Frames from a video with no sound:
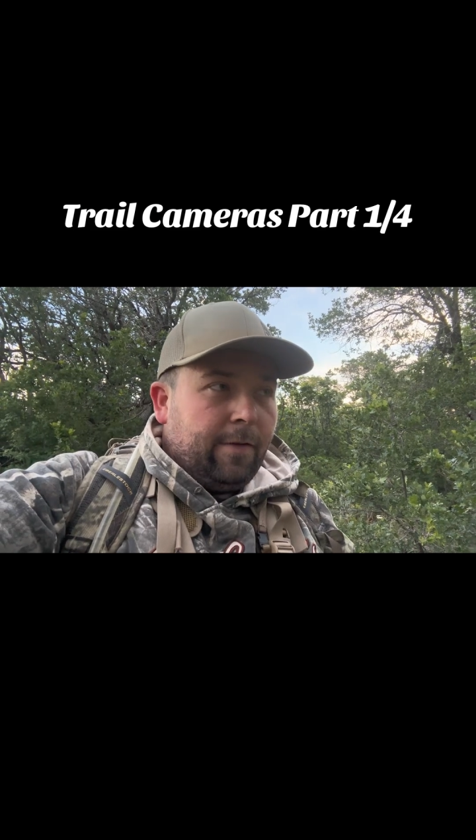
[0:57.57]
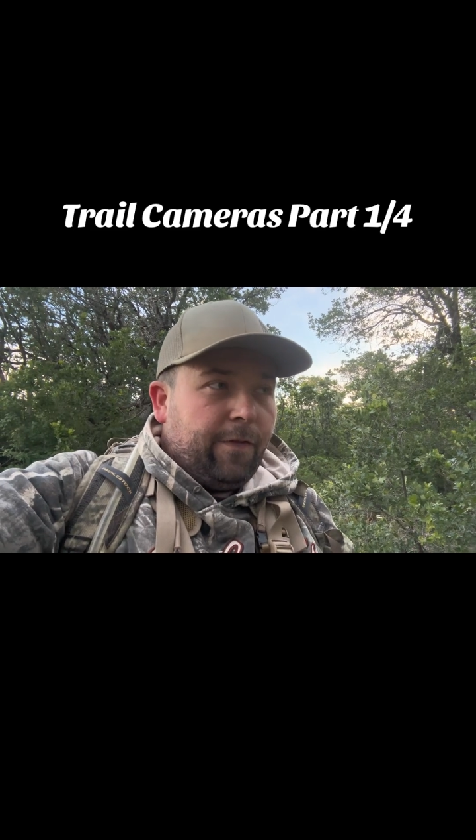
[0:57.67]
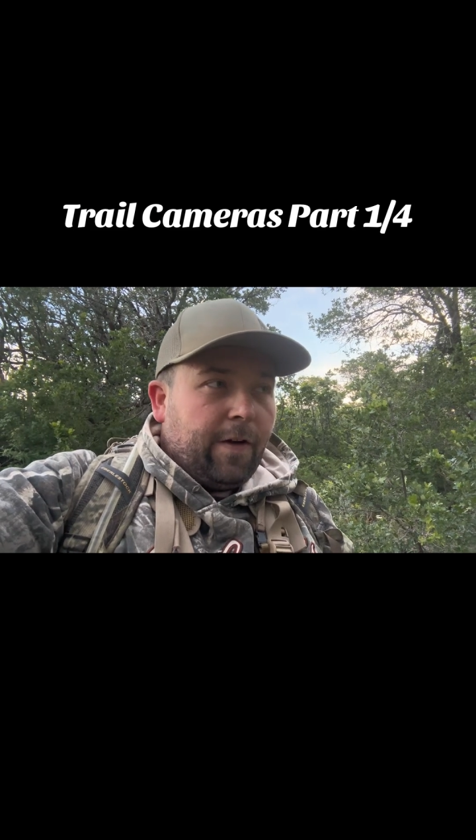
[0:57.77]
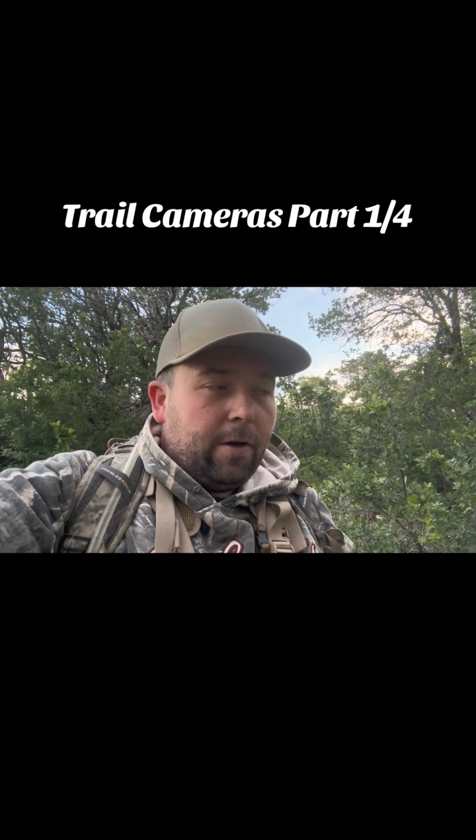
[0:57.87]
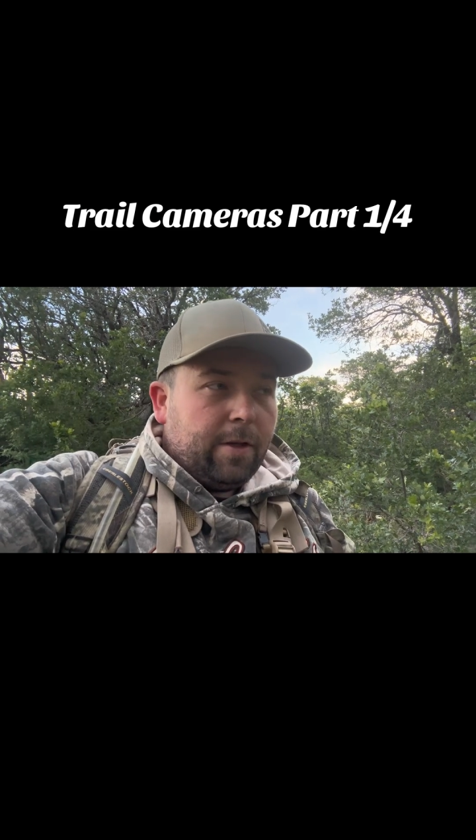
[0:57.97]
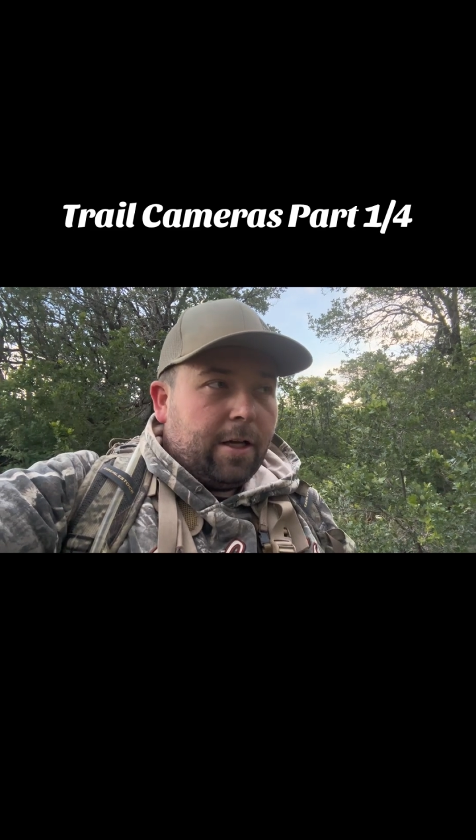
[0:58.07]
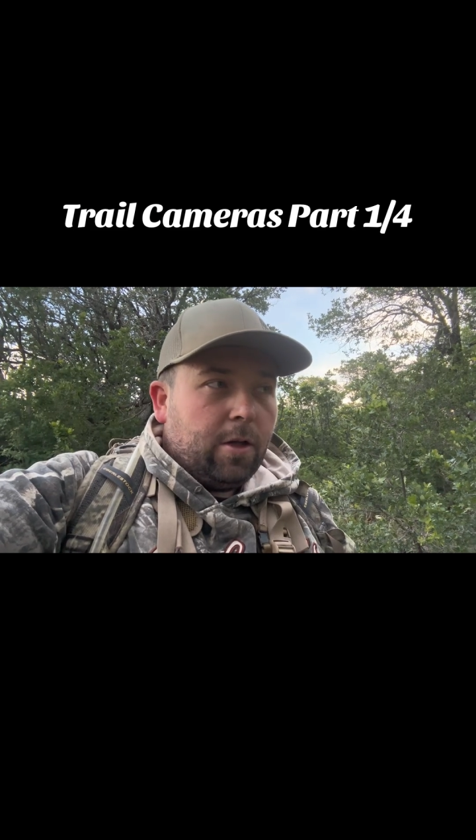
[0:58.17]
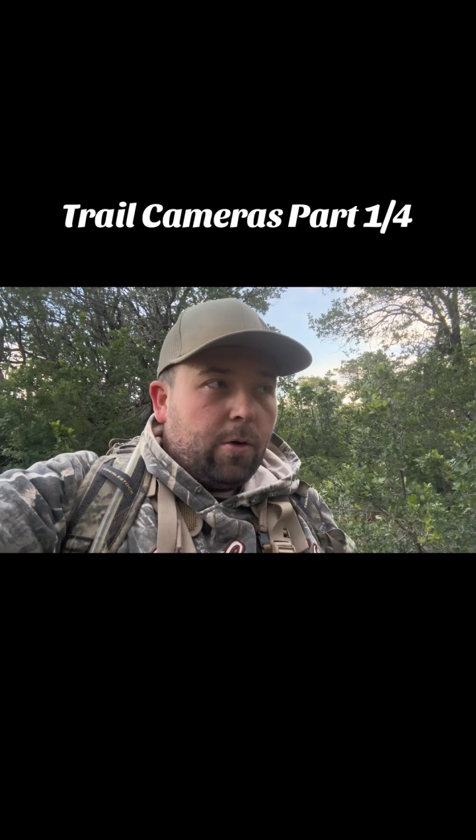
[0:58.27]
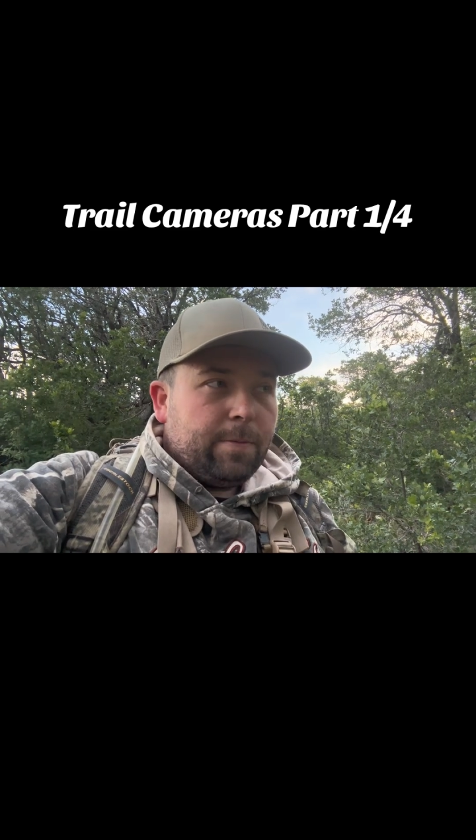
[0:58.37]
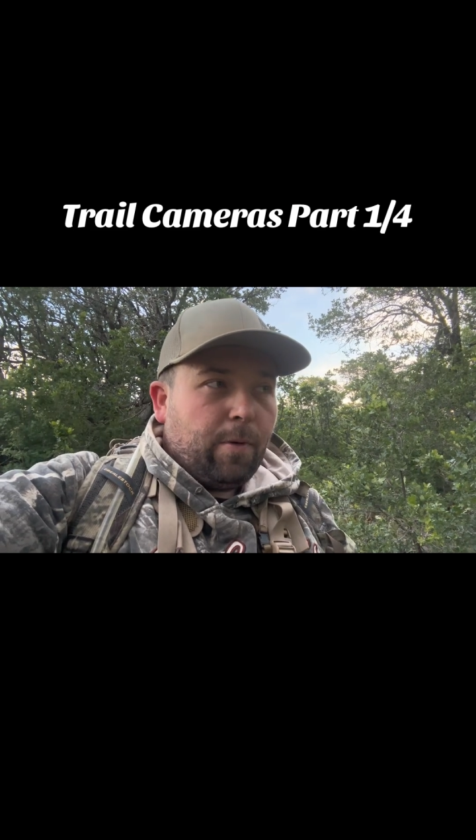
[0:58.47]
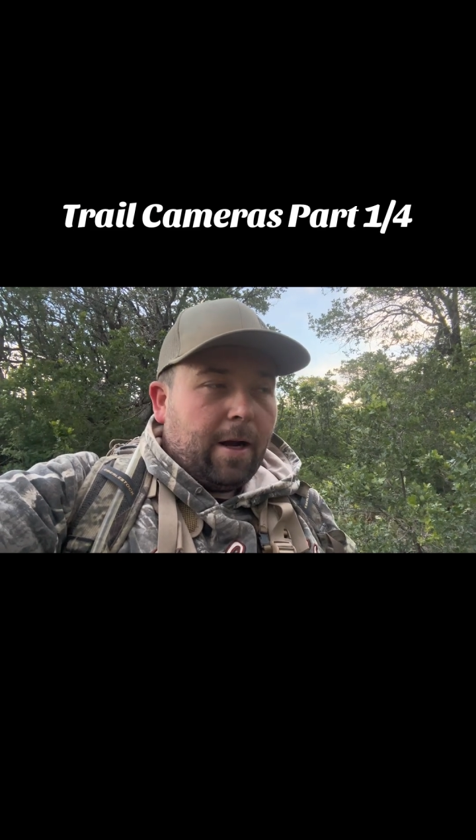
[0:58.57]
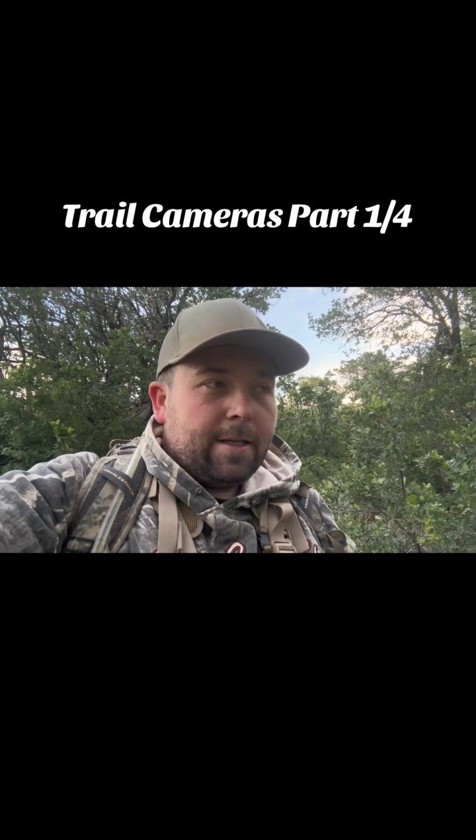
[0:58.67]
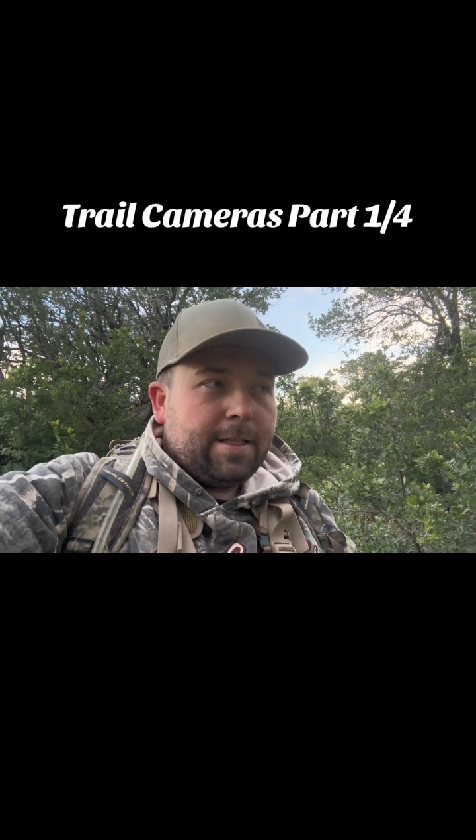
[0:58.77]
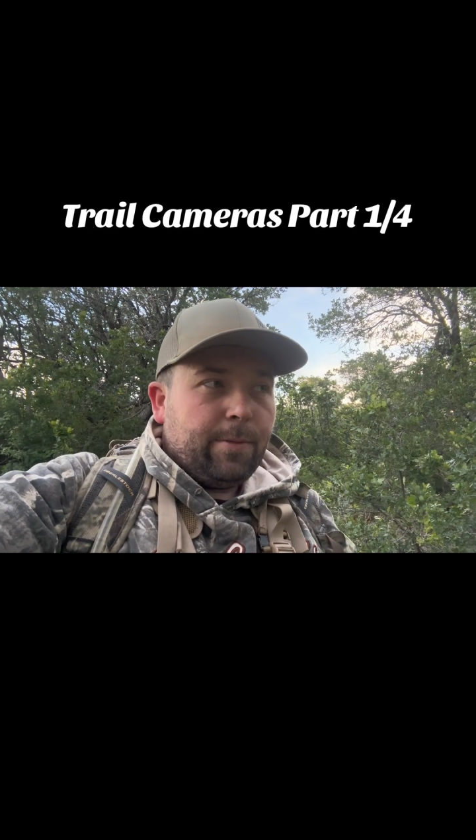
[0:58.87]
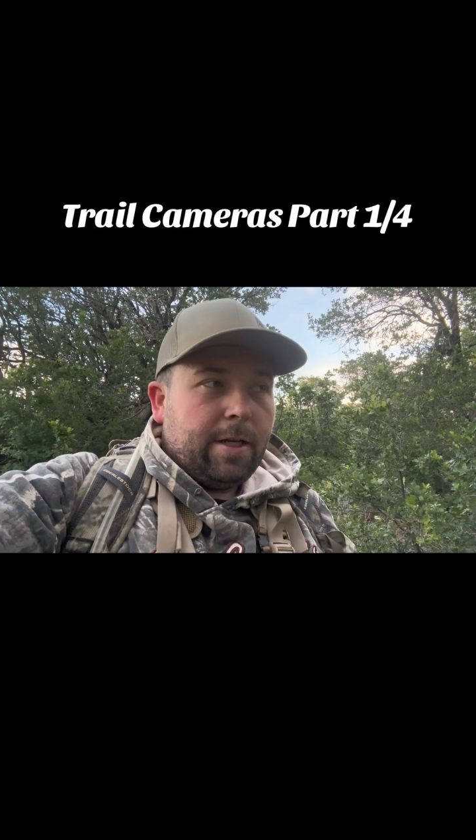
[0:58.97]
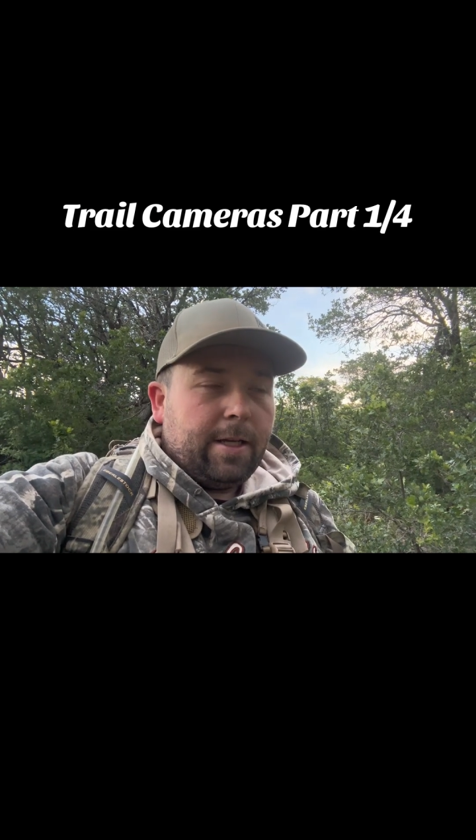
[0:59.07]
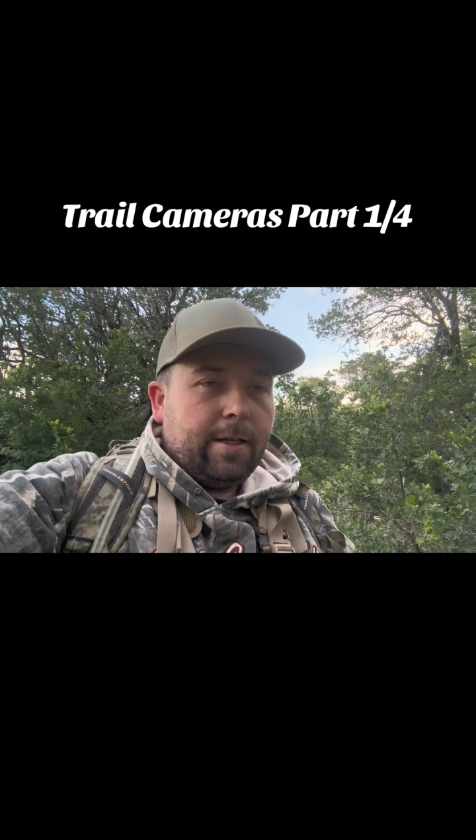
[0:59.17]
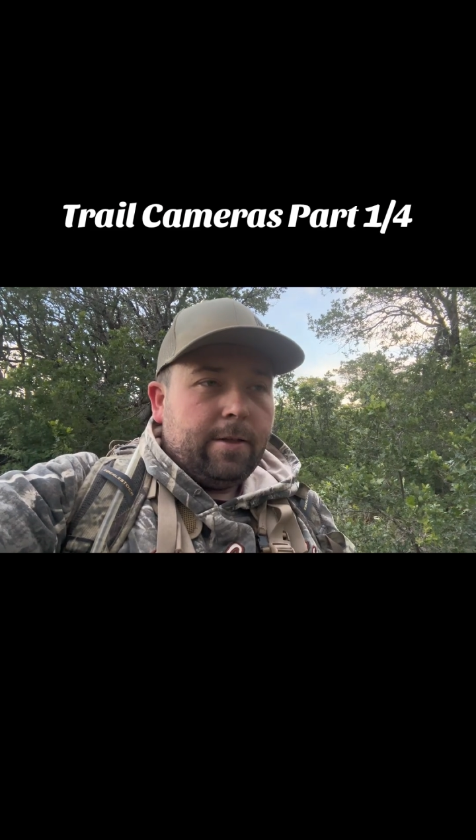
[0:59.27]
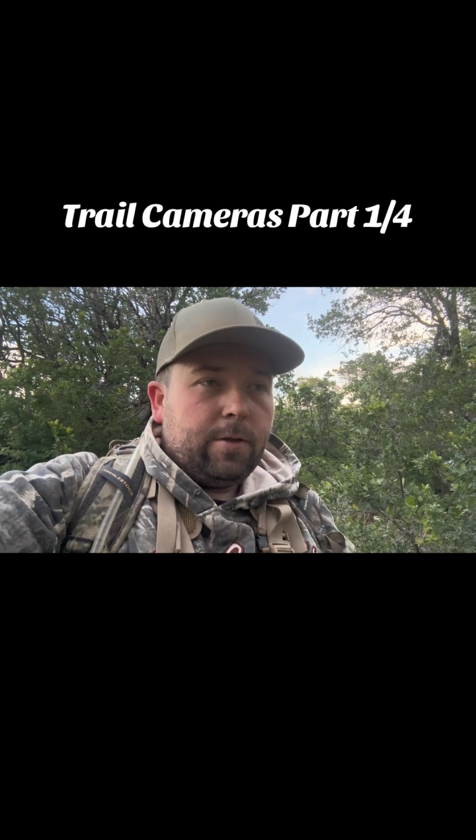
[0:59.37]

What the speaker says: fairly close proximity